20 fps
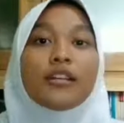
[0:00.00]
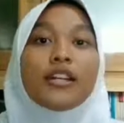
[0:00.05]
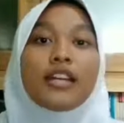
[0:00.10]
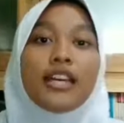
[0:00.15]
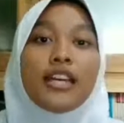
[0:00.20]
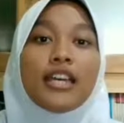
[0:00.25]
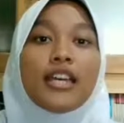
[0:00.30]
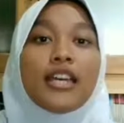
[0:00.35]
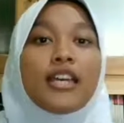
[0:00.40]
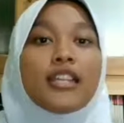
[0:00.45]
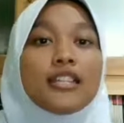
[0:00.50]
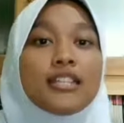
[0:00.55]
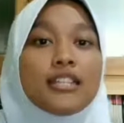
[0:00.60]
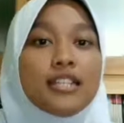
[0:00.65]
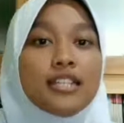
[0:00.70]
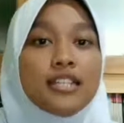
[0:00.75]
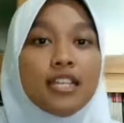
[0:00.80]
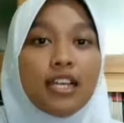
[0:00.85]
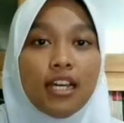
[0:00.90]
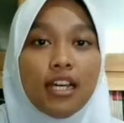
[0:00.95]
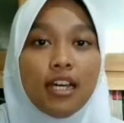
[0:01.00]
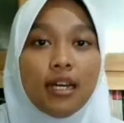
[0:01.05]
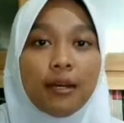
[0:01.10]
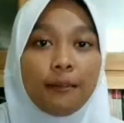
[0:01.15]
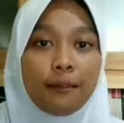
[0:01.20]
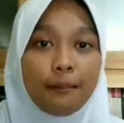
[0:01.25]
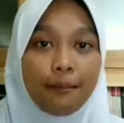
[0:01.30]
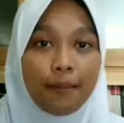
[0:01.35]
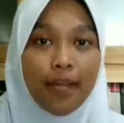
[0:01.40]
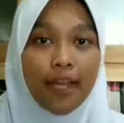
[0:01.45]
Okay, this is
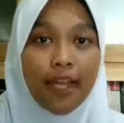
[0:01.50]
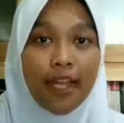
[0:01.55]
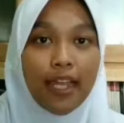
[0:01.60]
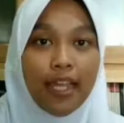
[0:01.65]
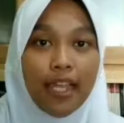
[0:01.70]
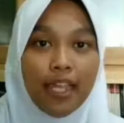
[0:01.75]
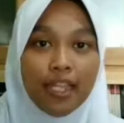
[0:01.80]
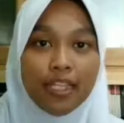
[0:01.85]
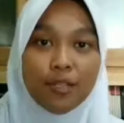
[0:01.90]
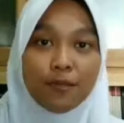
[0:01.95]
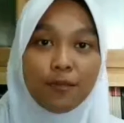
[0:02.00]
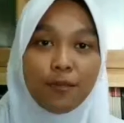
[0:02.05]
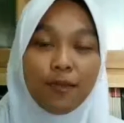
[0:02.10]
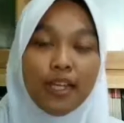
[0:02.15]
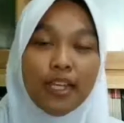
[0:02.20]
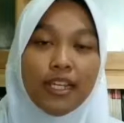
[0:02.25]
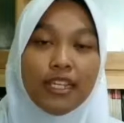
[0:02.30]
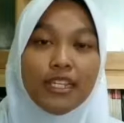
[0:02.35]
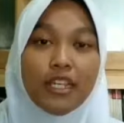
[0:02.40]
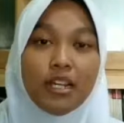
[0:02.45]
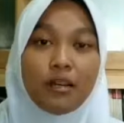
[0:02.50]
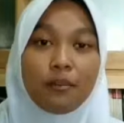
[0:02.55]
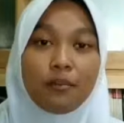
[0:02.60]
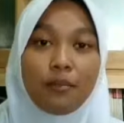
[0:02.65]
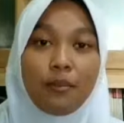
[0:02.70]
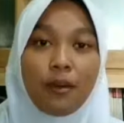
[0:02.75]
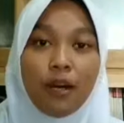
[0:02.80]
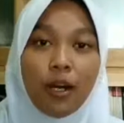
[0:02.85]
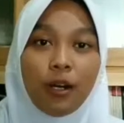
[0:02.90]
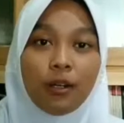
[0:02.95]
my explain
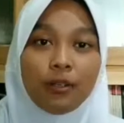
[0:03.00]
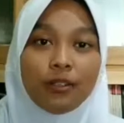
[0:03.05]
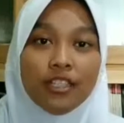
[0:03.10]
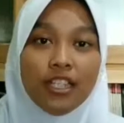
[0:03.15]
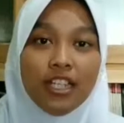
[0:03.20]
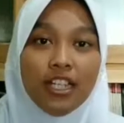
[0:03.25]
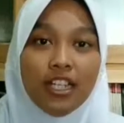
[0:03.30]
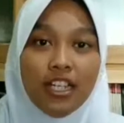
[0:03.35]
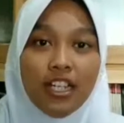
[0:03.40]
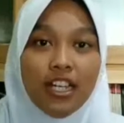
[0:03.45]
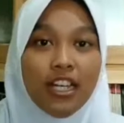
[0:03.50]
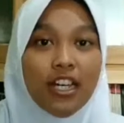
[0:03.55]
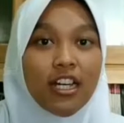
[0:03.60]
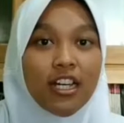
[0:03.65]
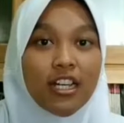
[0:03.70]
about